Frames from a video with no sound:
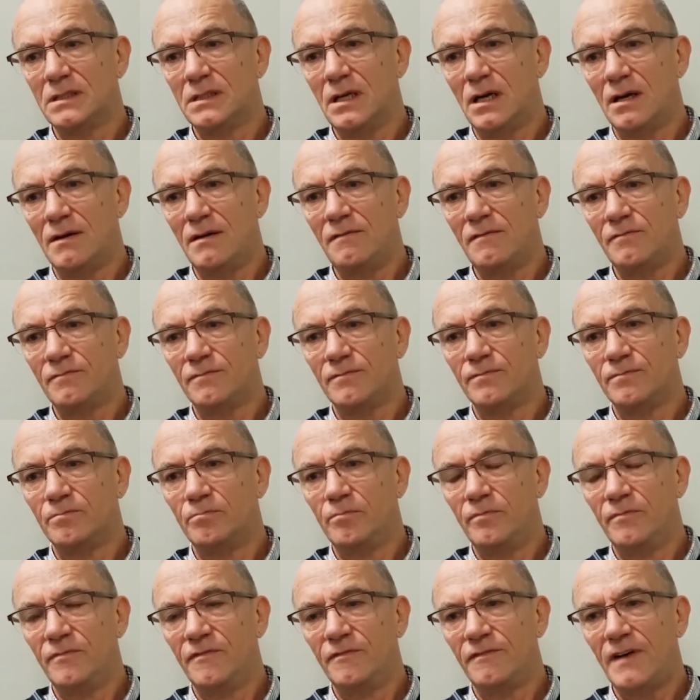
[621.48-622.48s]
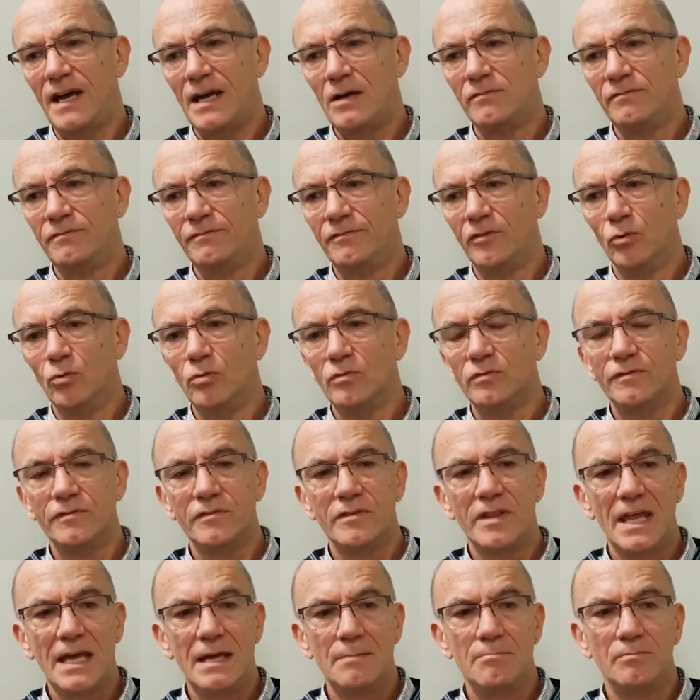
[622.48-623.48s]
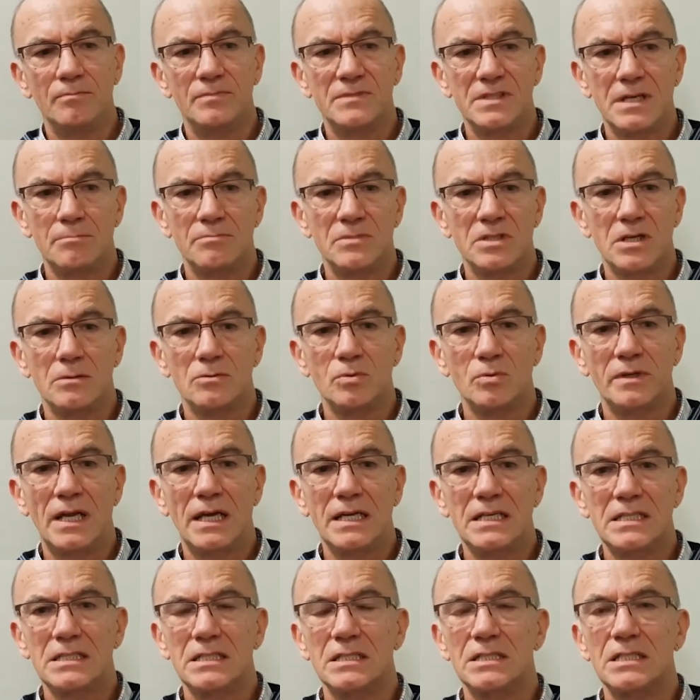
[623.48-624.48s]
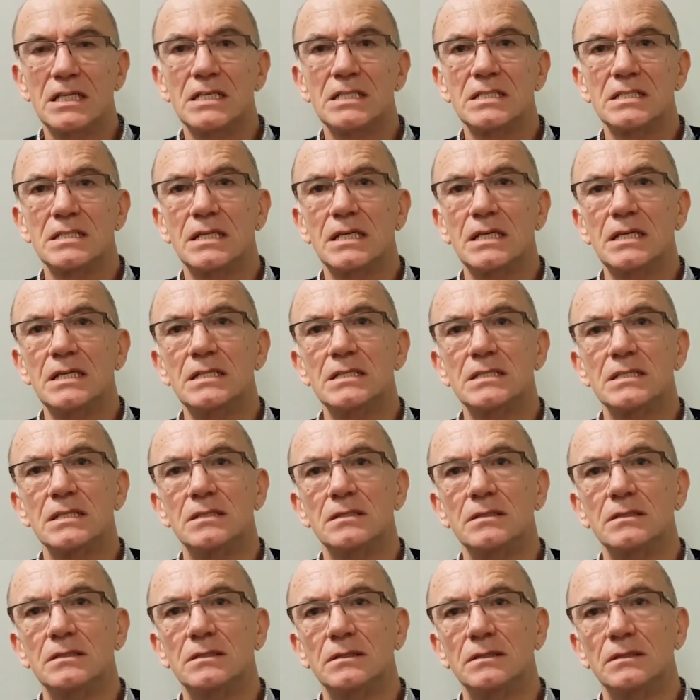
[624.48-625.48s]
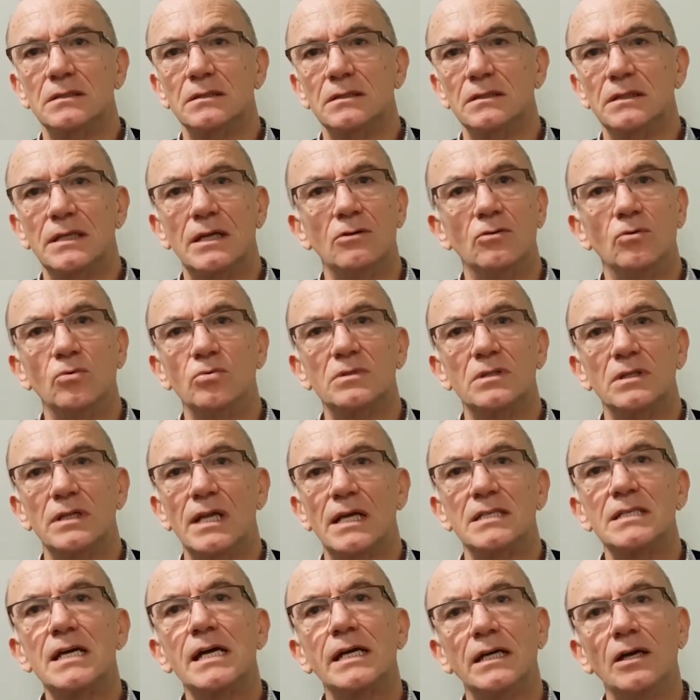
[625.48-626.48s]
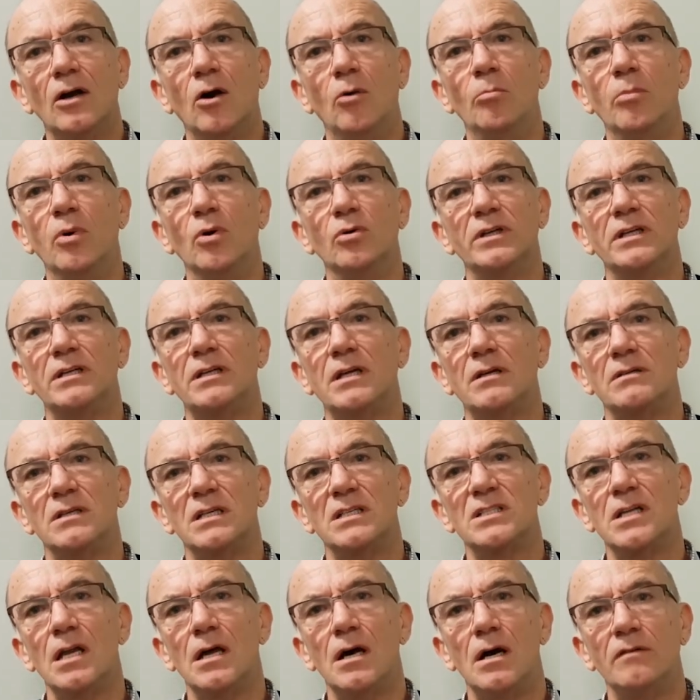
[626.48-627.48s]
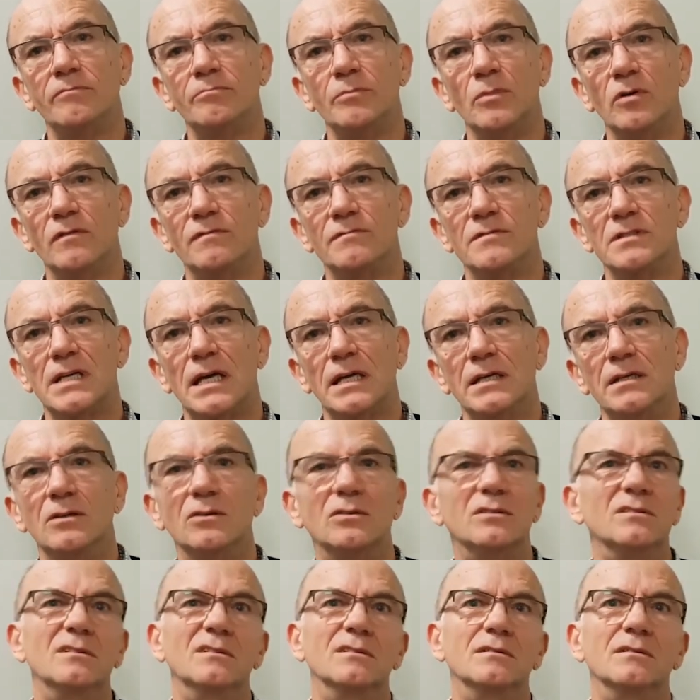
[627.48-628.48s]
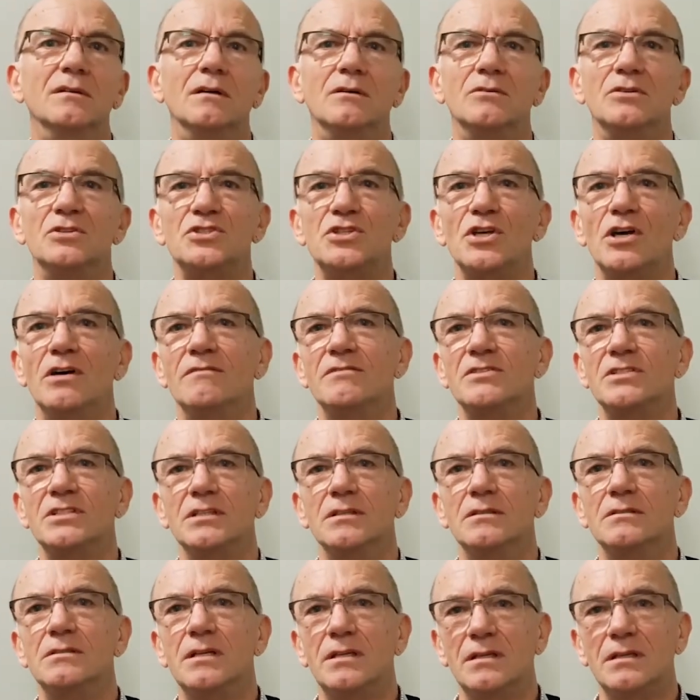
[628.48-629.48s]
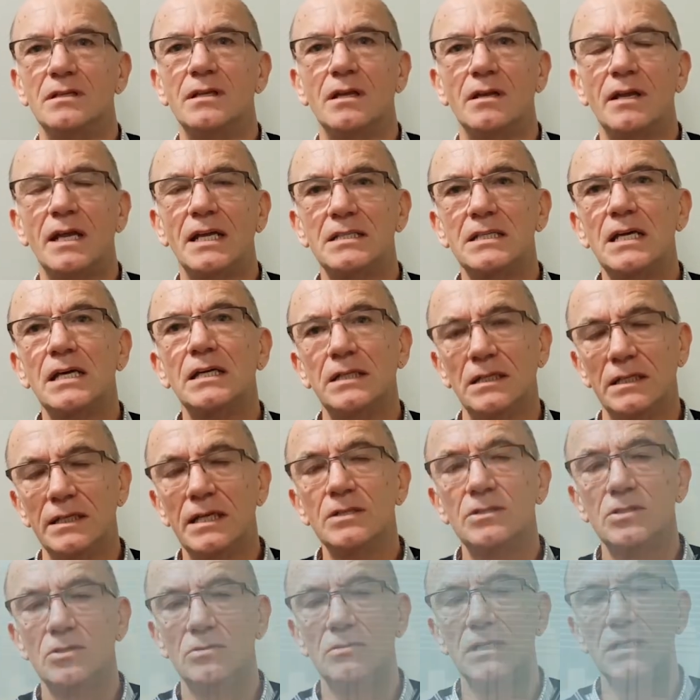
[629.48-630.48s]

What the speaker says: have found fault for them sometimes when they suggest things, and they take it on board. They don't just laugh you up and say you're service you. They do